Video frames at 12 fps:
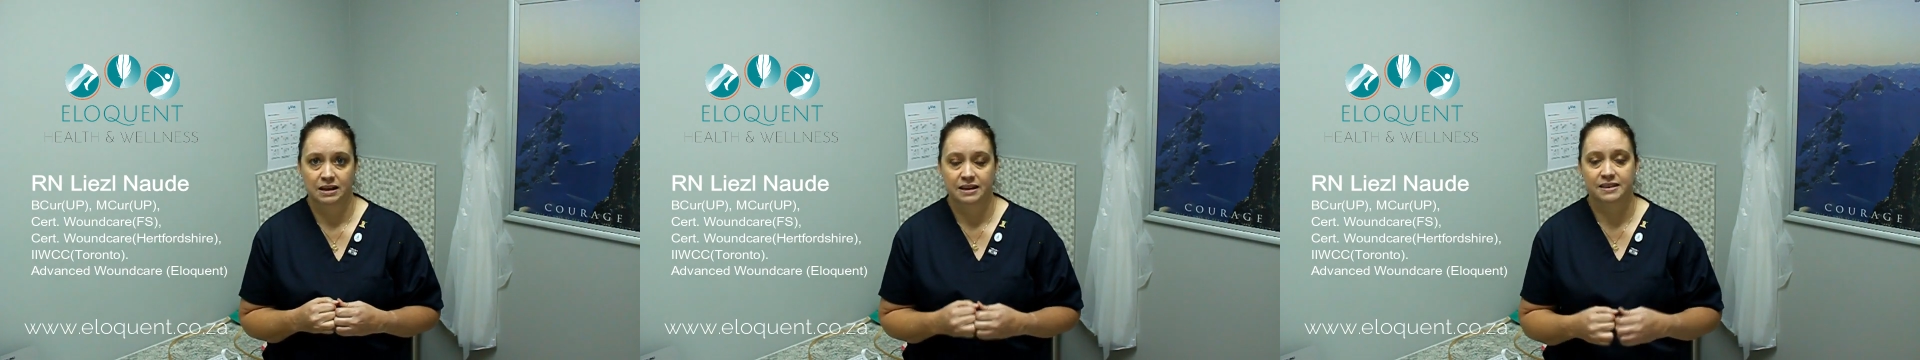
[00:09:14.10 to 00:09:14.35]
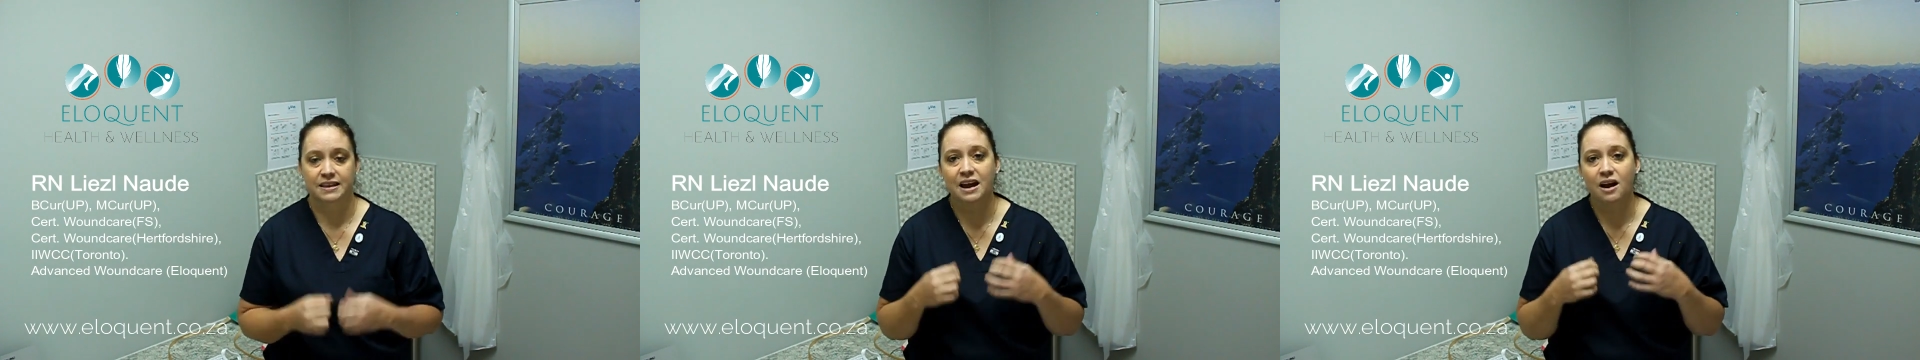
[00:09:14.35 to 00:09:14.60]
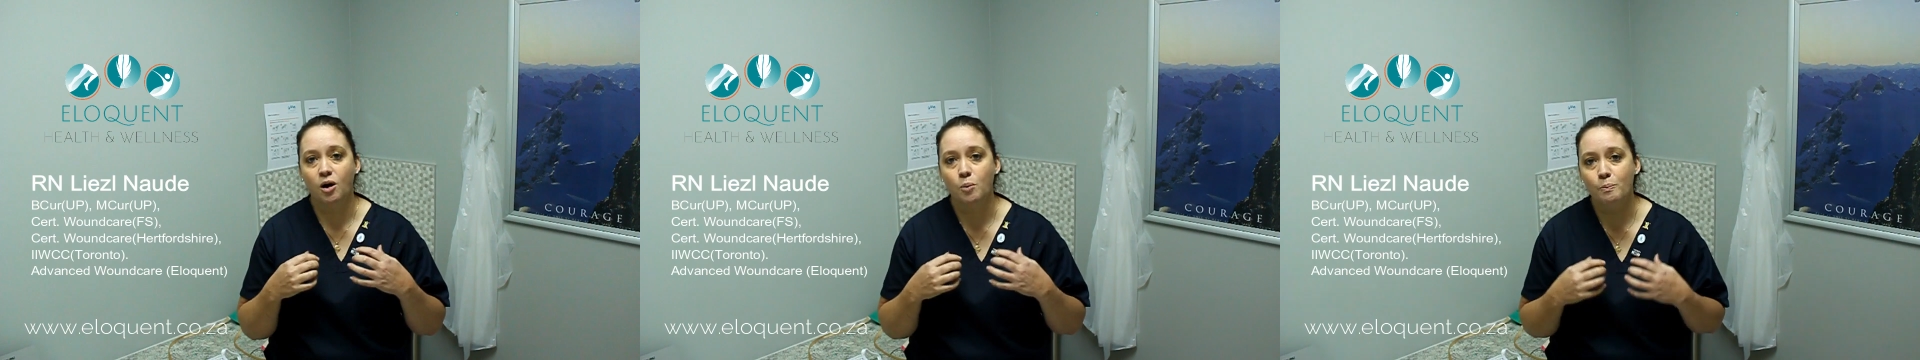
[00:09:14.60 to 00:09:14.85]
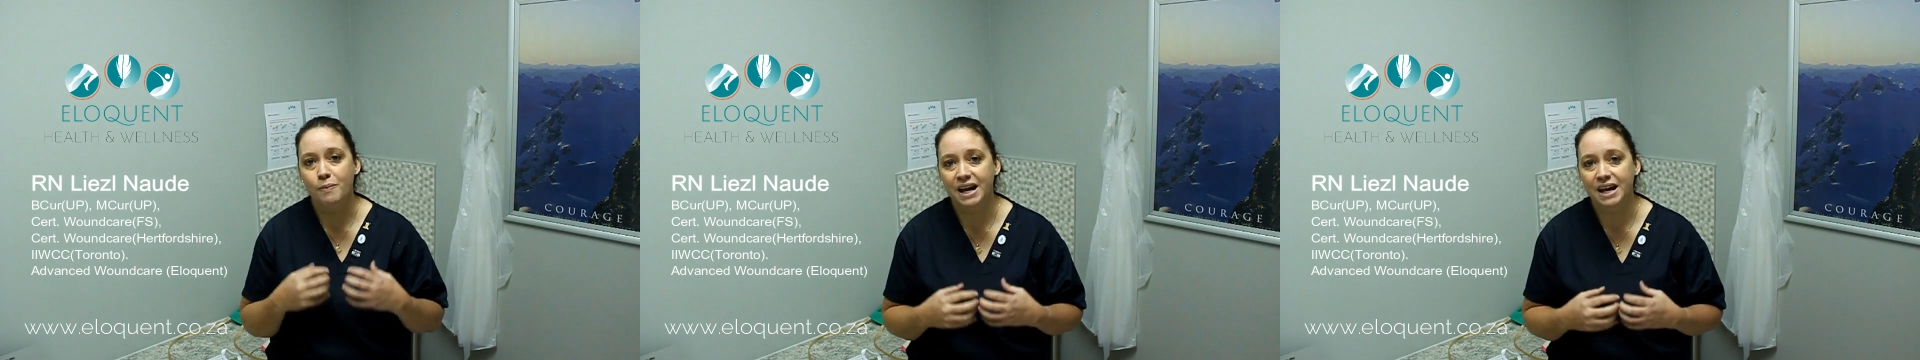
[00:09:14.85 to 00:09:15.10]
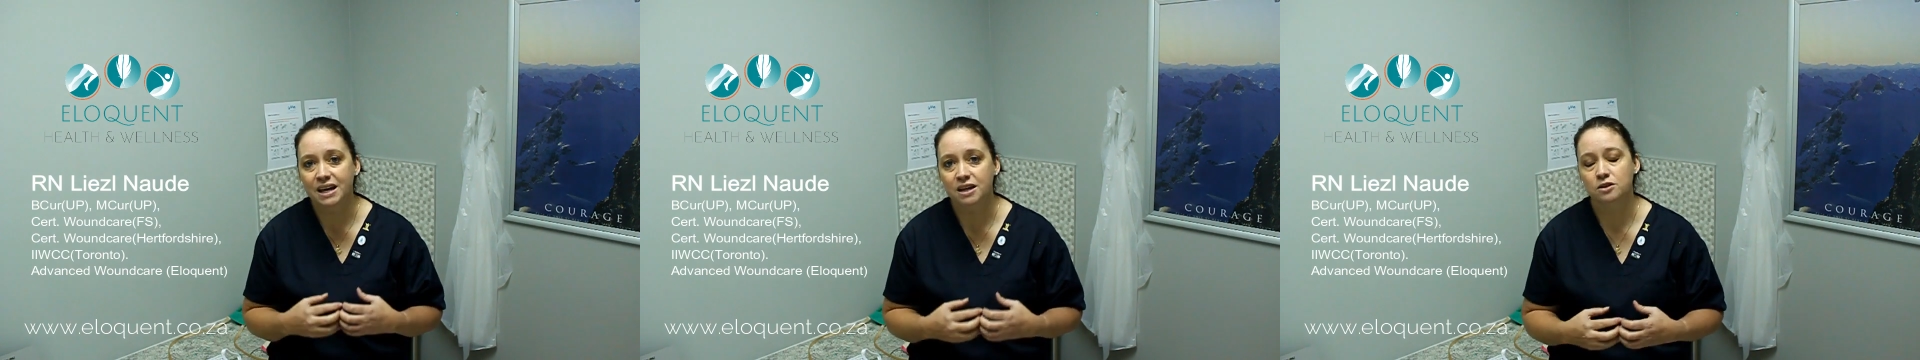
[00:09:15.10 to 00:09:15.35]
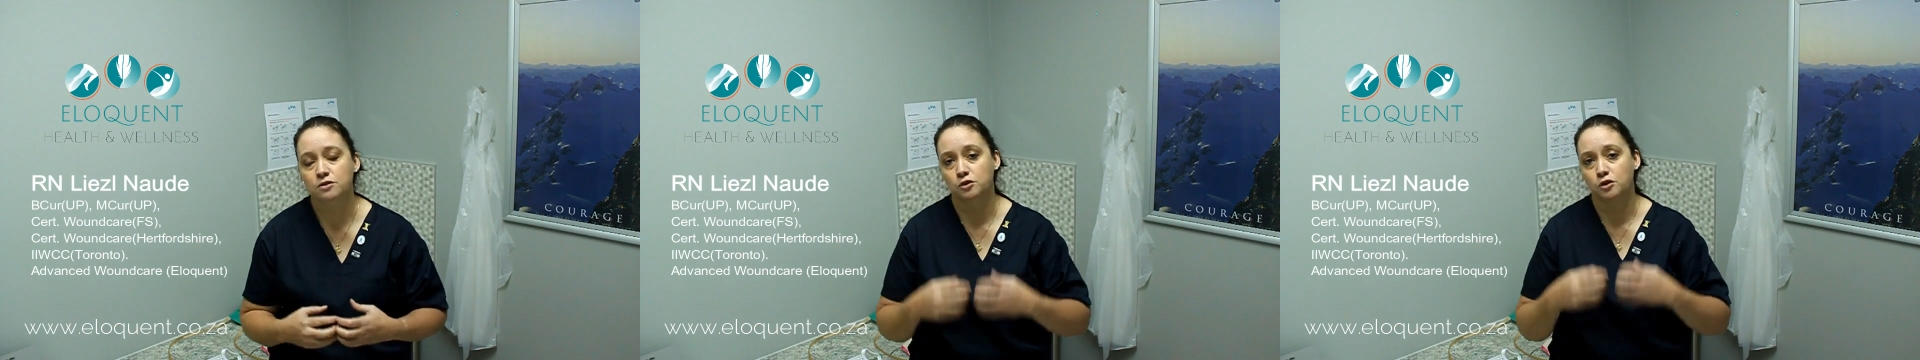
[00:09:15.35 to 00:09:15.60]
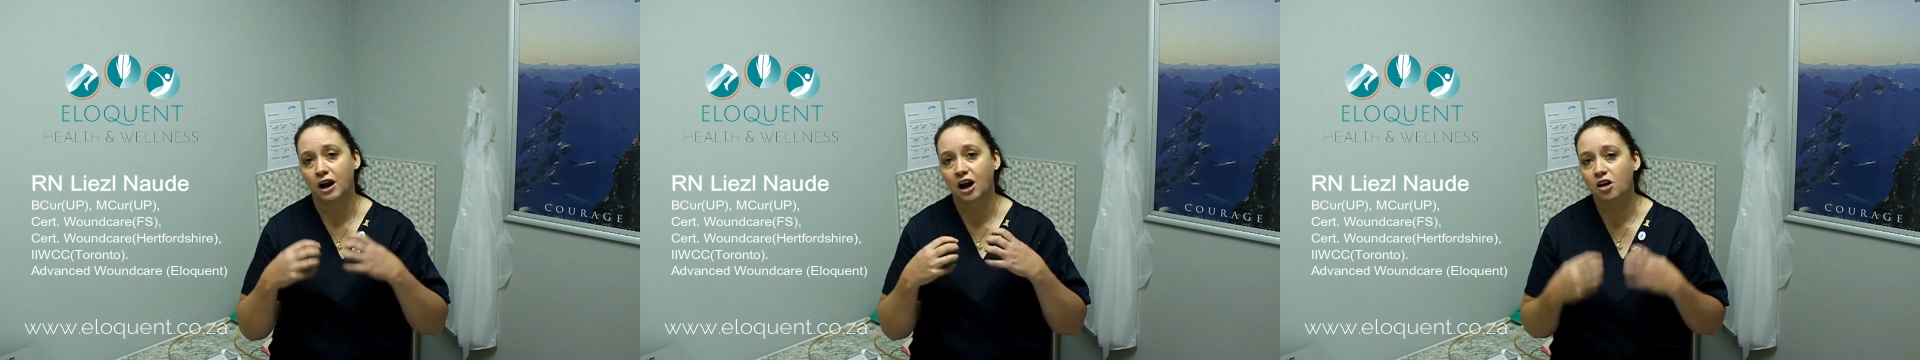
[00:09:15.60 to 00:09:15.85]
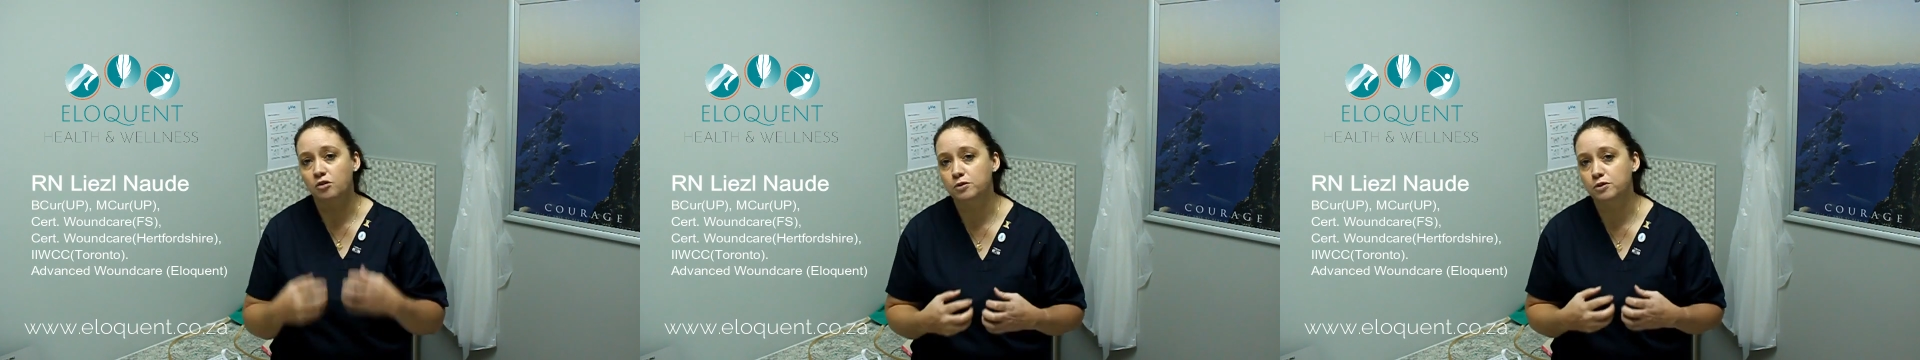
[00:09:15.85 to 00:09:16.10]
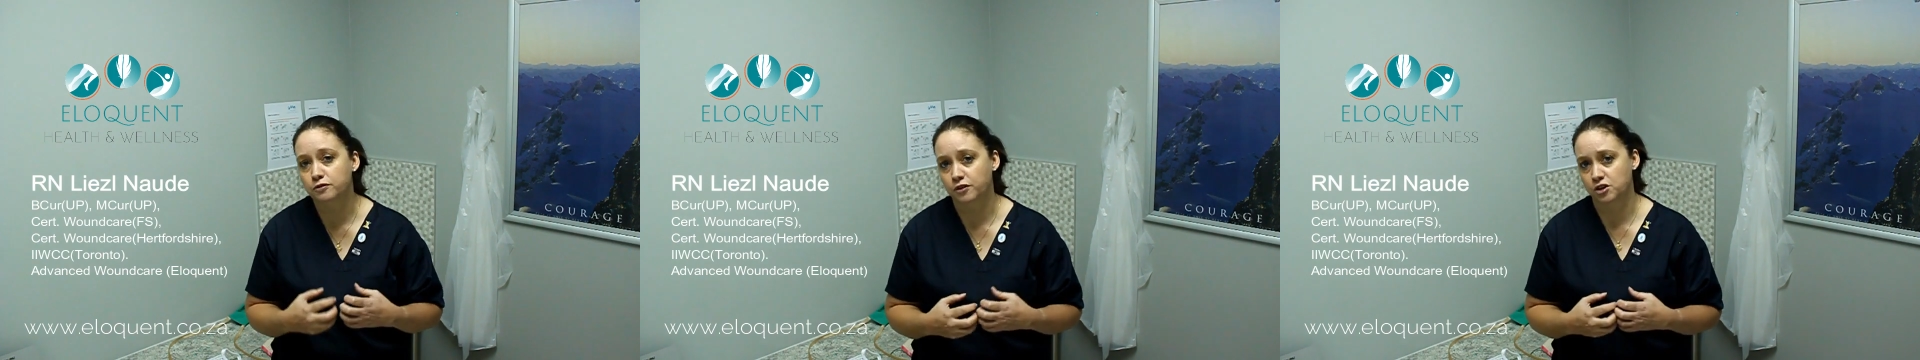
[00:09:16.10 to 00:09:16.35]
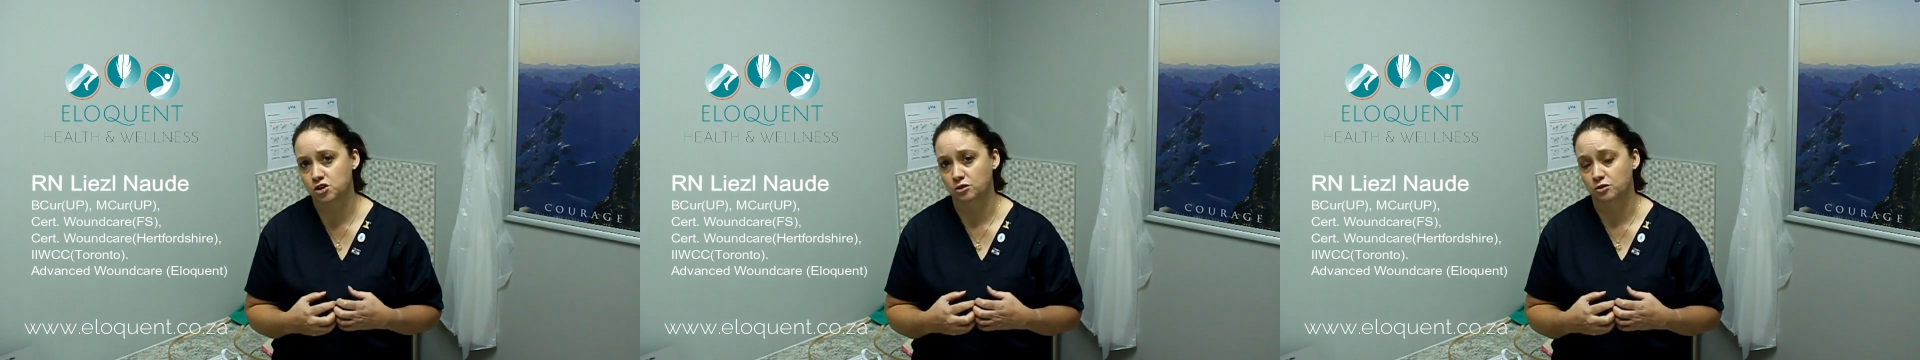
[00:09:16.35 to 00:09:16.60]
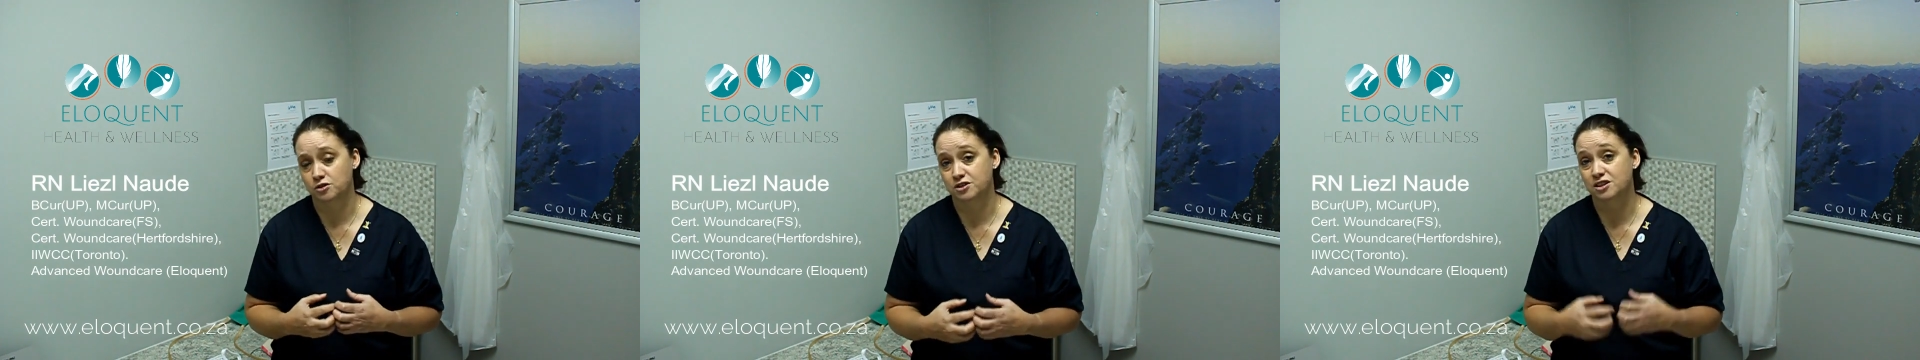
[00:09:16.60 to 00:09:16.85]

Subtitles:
They are made for health professionals.